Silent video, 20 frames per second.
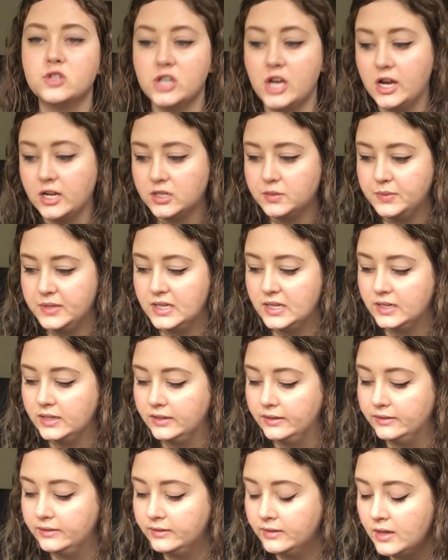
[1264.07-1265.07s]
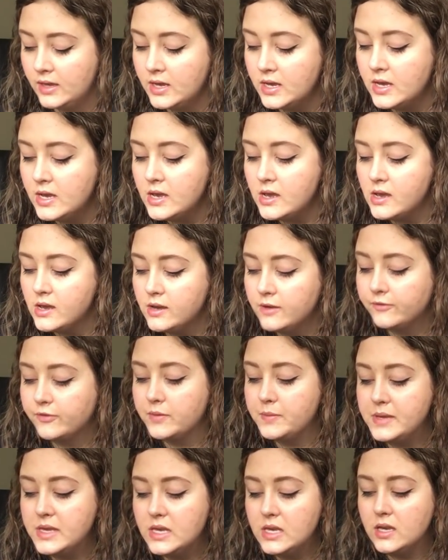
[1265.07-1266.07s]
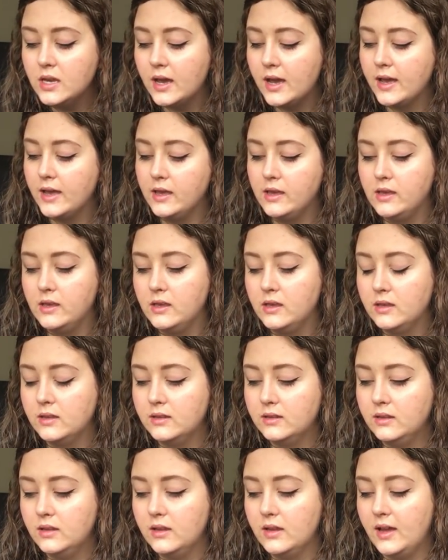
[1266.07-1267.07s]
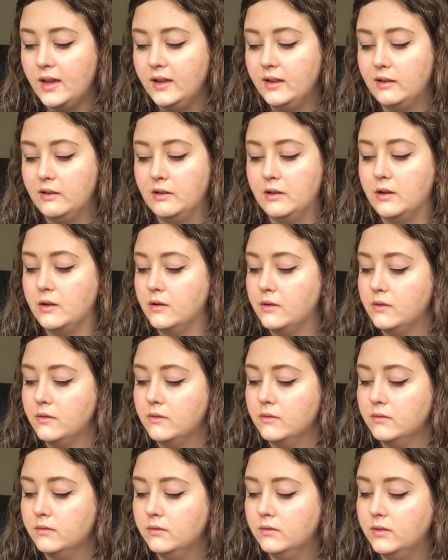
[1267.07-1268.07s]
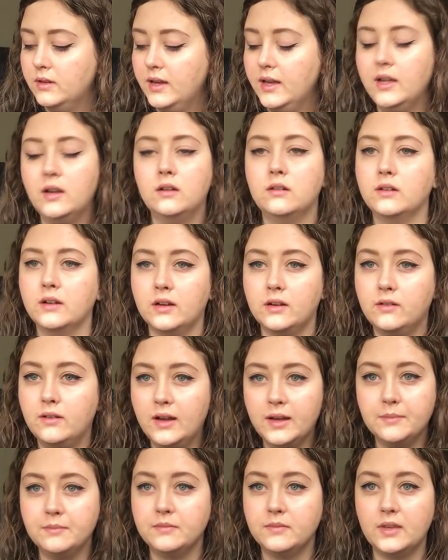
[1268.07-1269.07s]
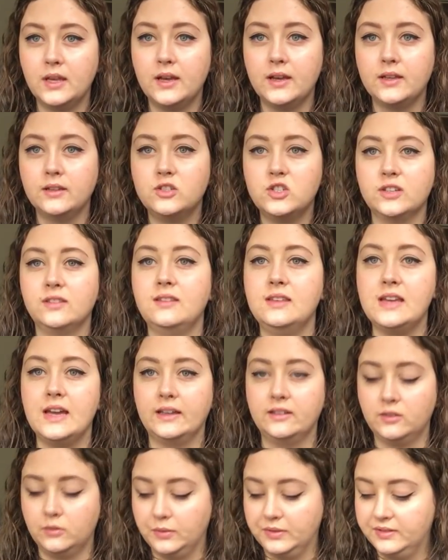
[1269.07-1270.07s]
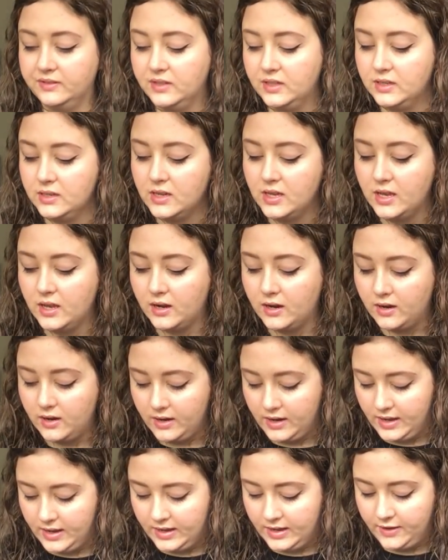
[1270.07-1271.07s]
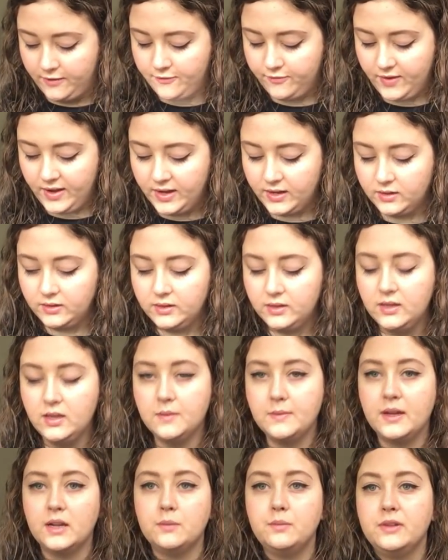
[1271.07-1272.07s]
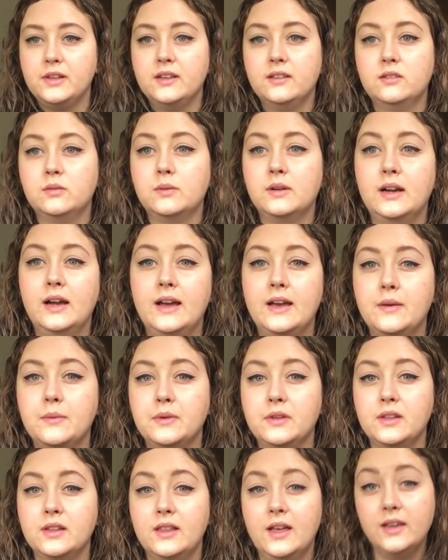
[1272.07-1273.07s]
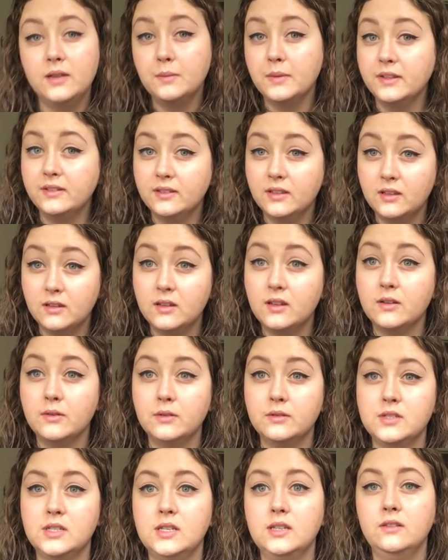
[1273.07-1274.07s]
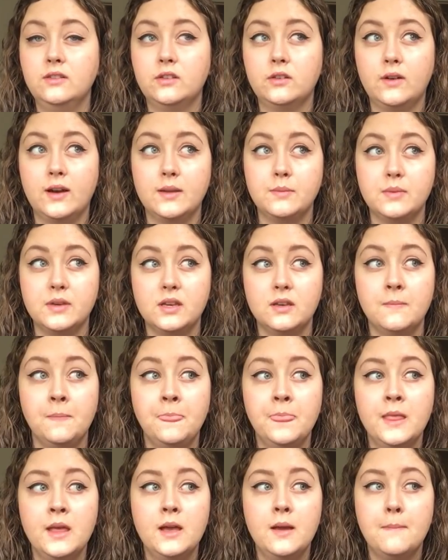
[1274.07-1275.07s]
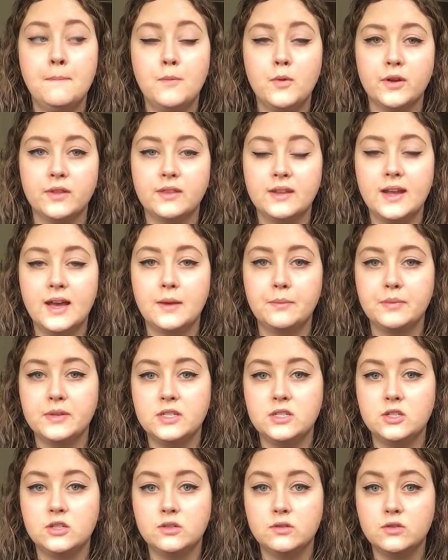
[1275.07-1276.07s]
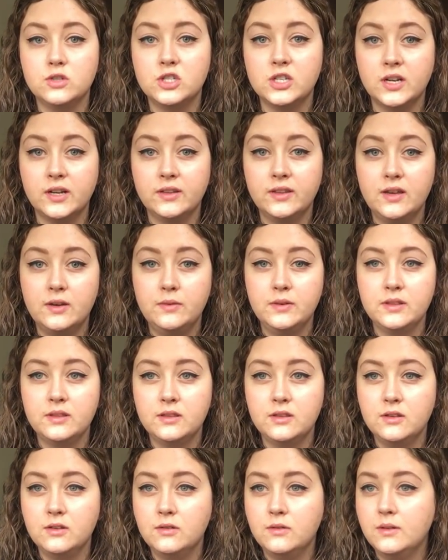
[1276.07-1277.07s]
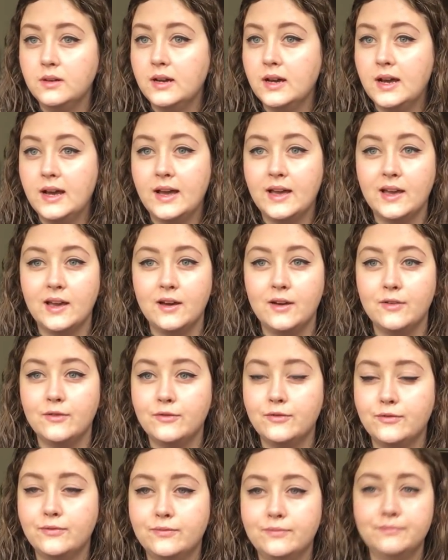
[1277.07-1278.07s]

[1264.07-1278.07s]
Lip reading: shocked because for me, I didn't know, I don't know, I just guess with skincare, and I finally am at a place where I really like my skincare routine, so I'd be more than happy to share that with you. I have